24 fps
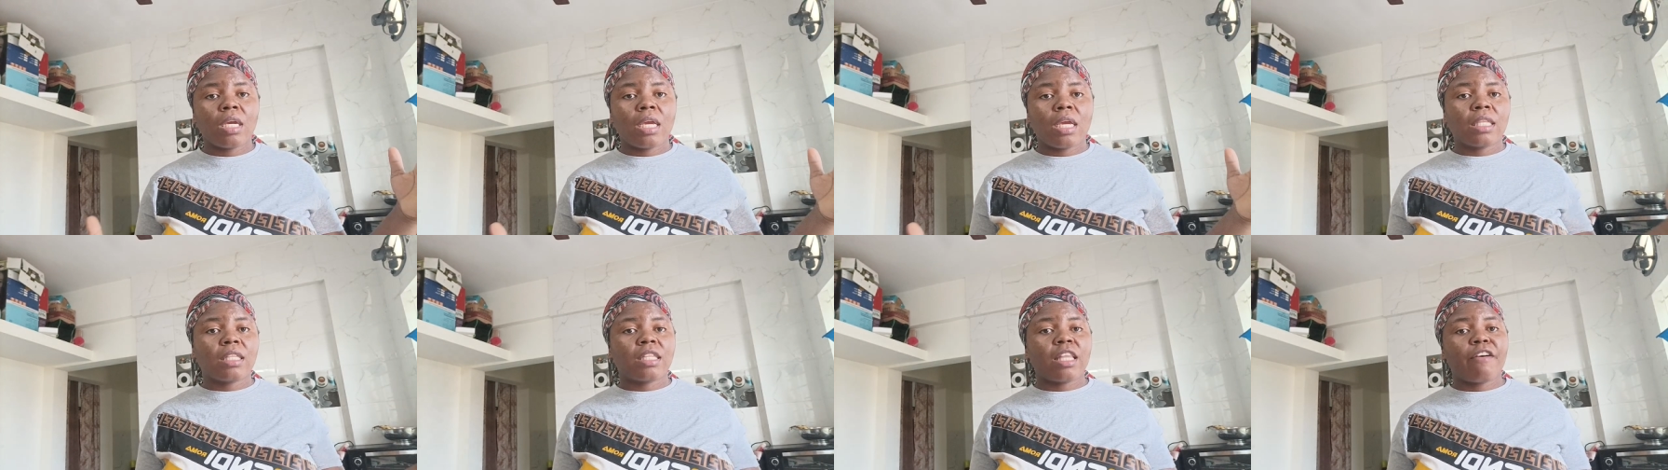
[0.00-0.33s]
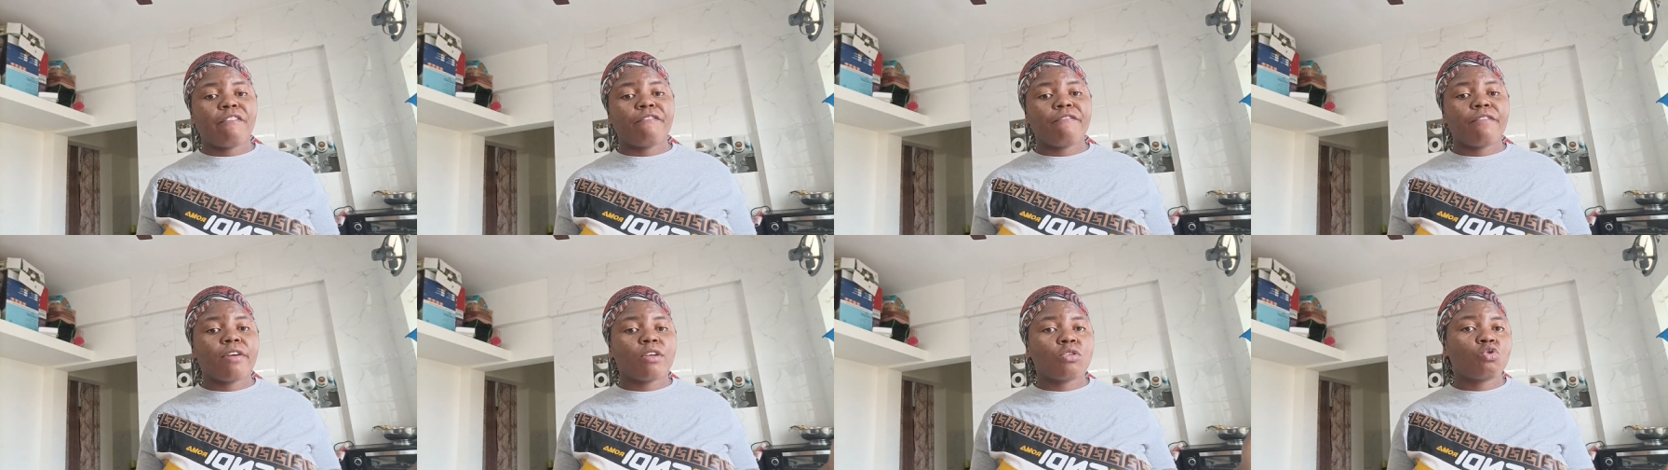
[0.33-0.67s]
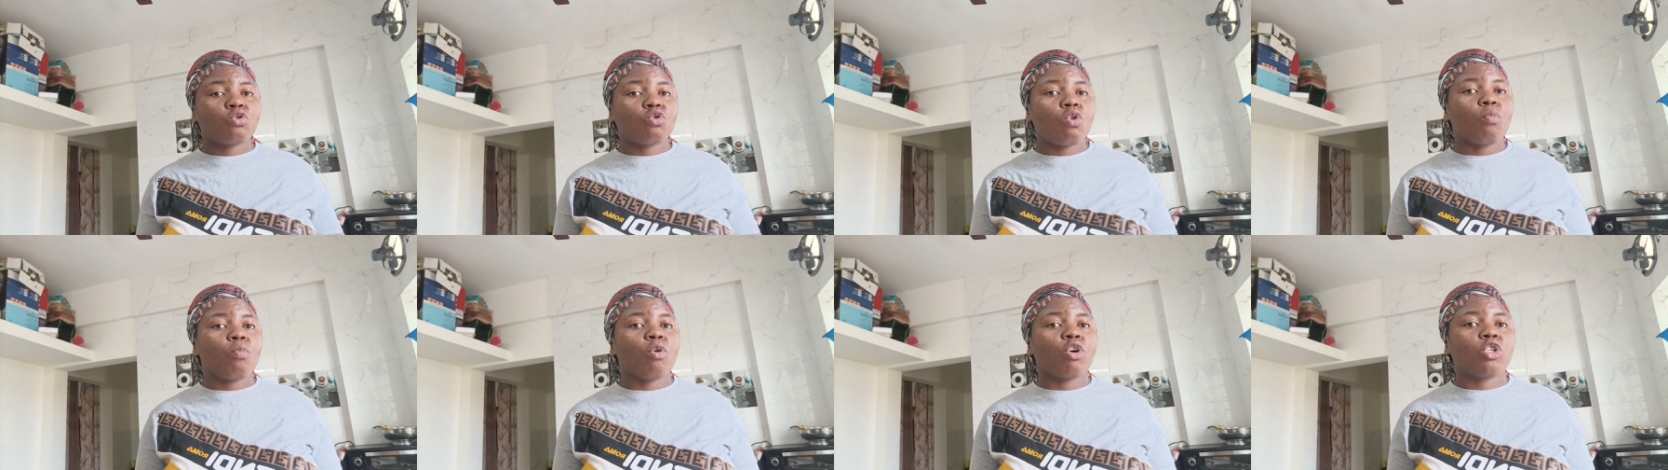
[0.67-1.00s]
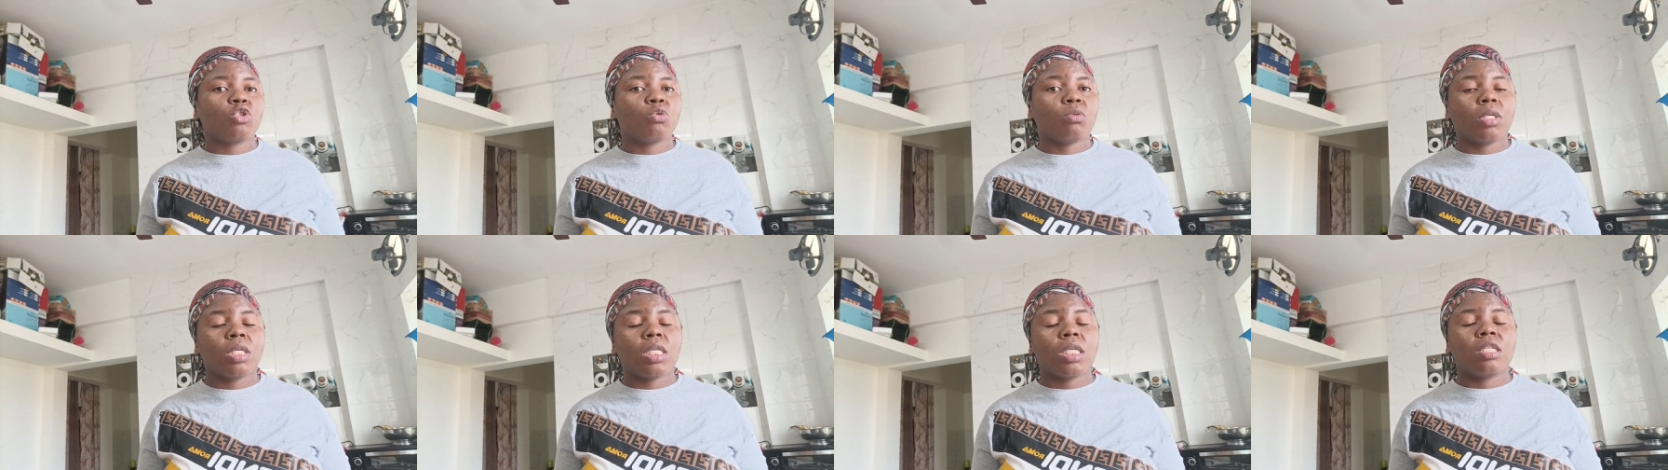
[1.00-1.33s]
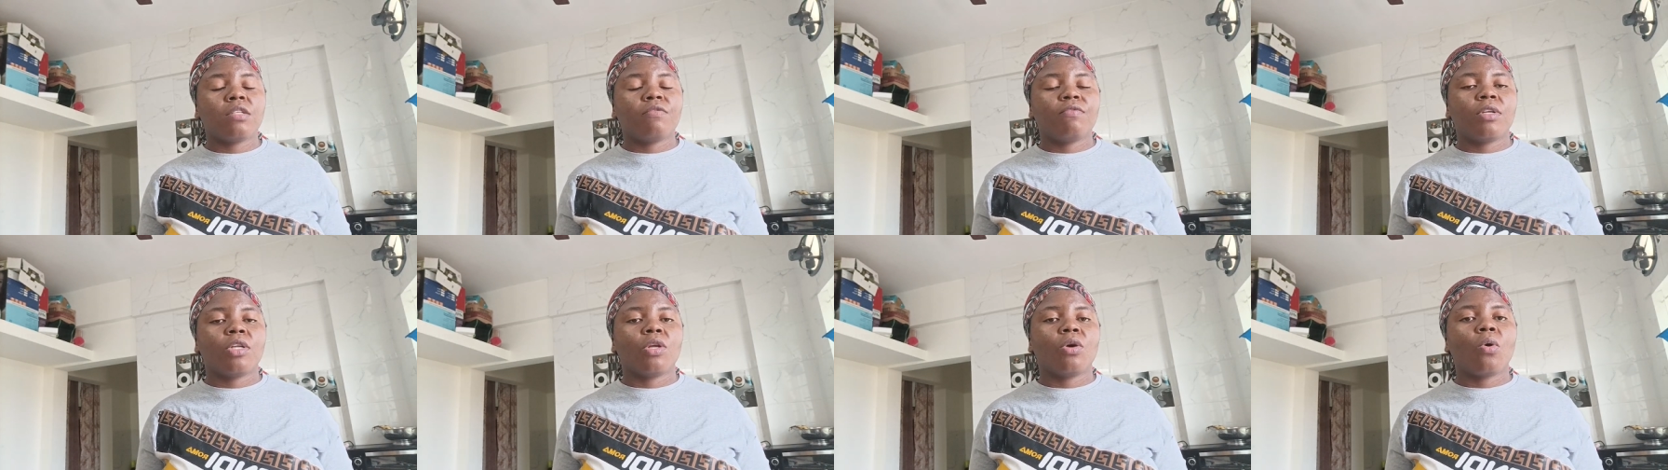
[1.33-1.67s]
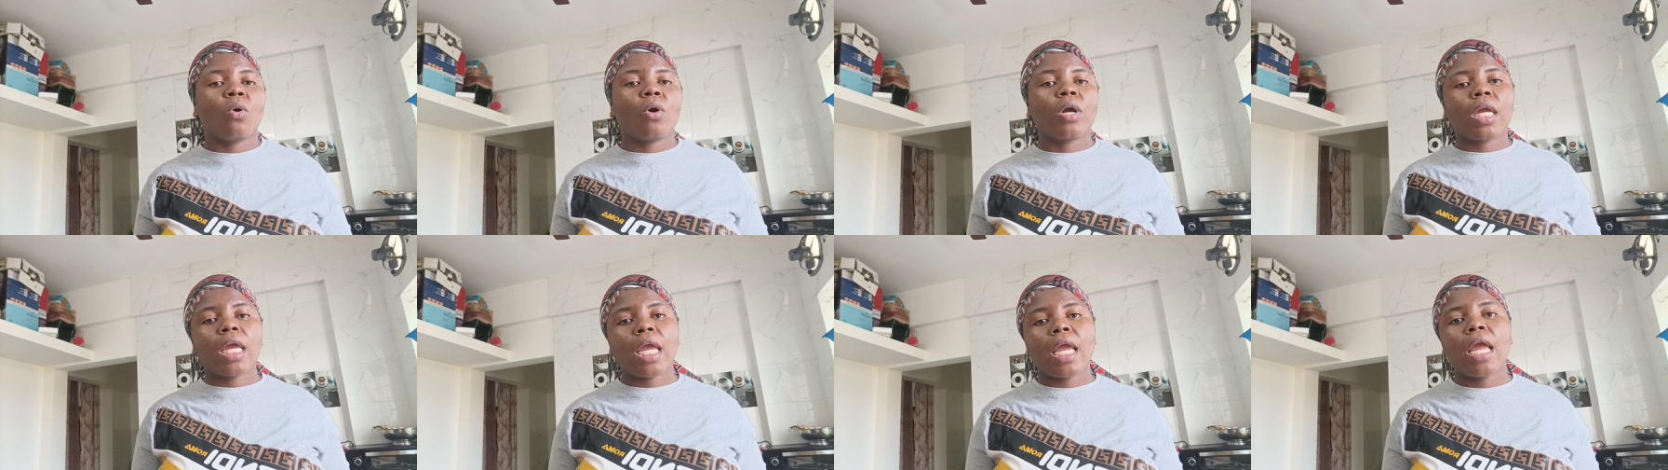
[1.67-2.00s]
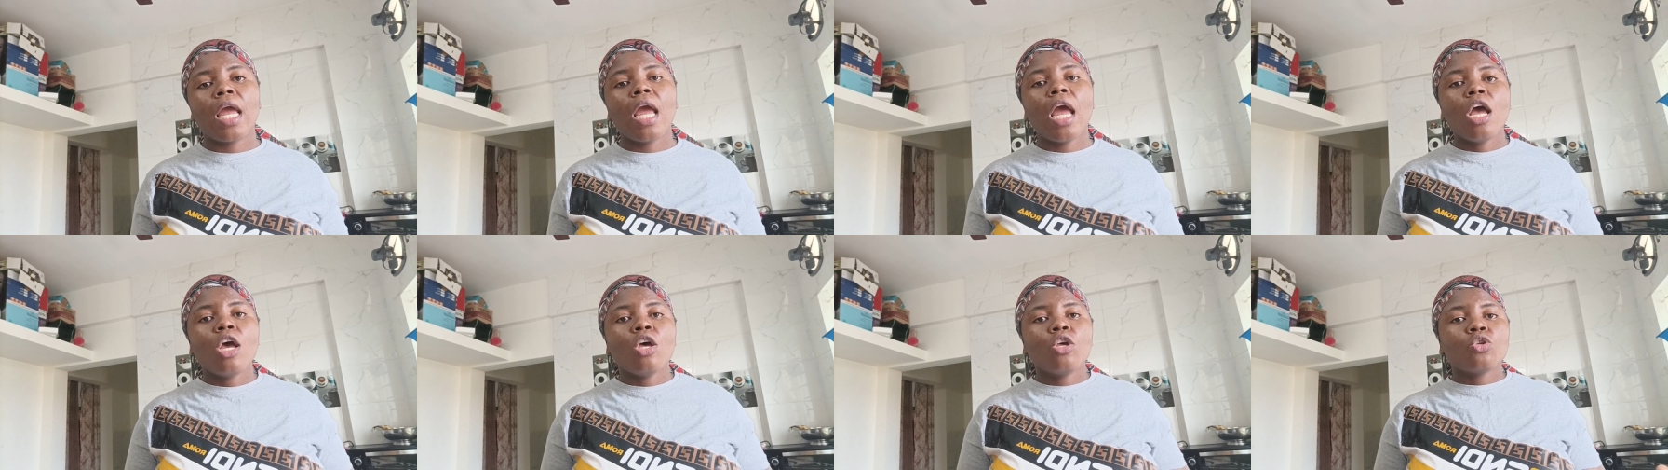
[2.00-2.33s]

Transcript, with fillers: interfere so much with this video okay